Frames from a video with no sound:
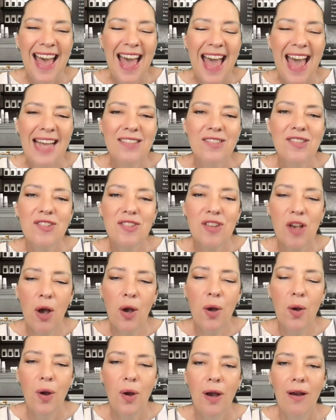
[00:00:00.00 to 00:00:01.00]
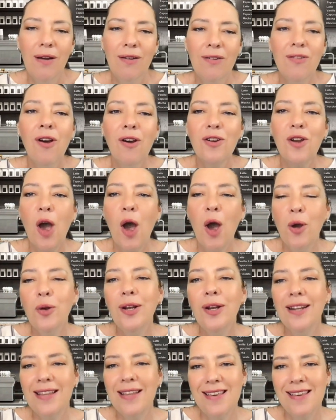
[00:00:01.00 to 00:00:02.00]
And so not
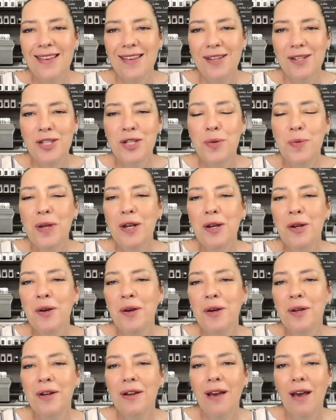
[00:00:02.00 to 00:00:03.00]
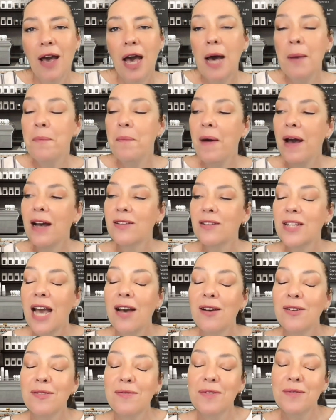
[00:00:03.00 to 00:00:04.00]
only do we learn about
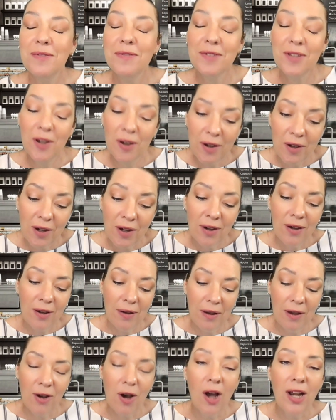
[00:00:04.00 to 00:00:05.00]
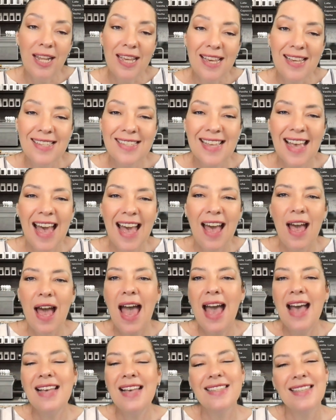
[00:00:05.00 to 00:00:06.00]
our colleagues
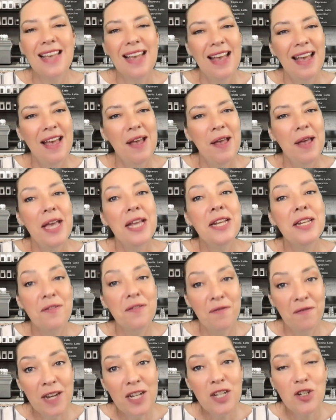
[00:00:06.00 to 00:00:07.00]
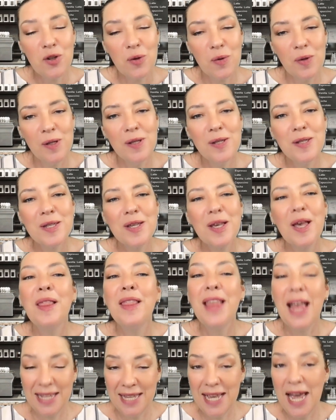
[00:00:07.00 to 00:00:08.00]
as individuals
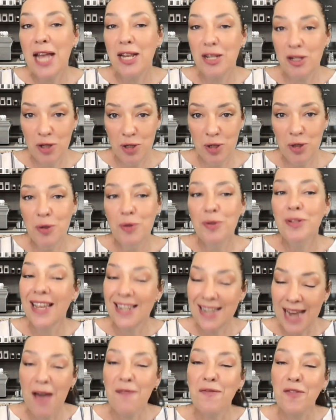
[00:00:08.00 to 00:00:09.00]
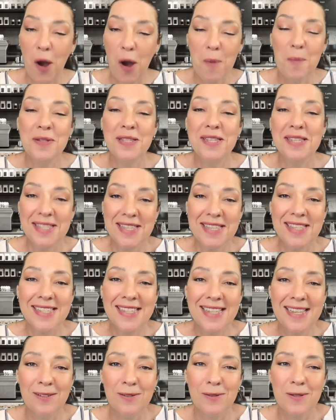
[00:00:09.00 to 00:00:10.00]
that have competence and
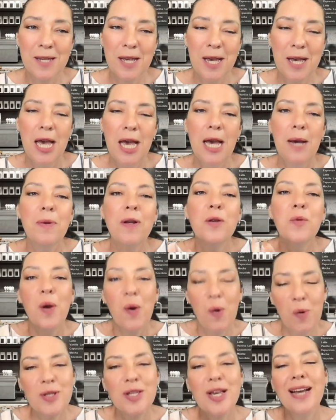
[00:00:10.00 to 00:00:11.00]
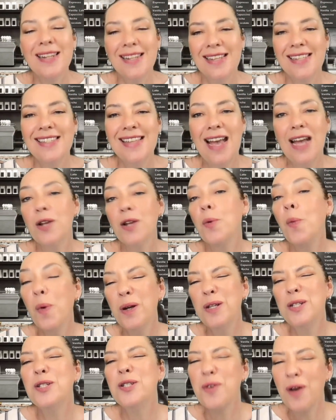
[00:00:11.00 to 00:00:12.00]
skills, but we also understand
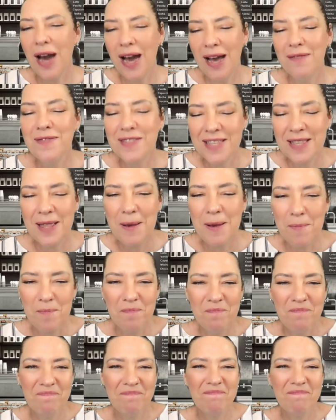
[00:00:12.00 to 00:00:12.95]
what drives them.